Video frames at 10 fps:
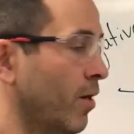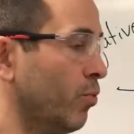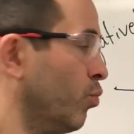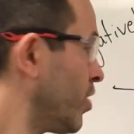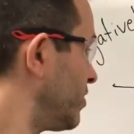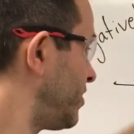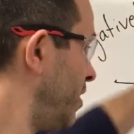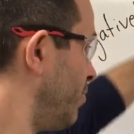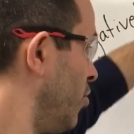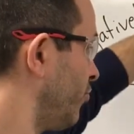we're going to see it
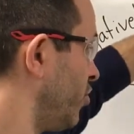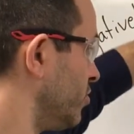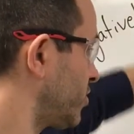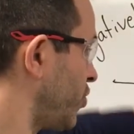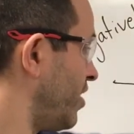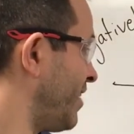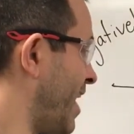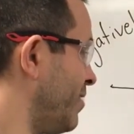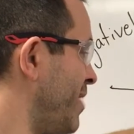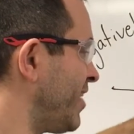mostly go straight down.
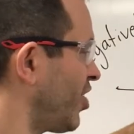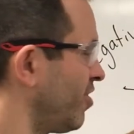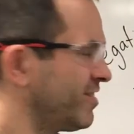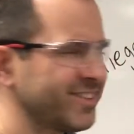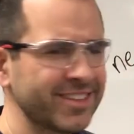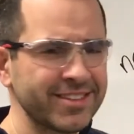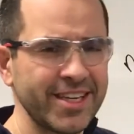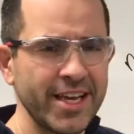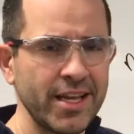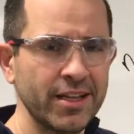It may curve just a
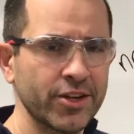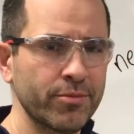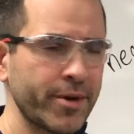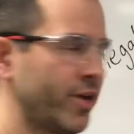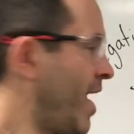teeny little bit.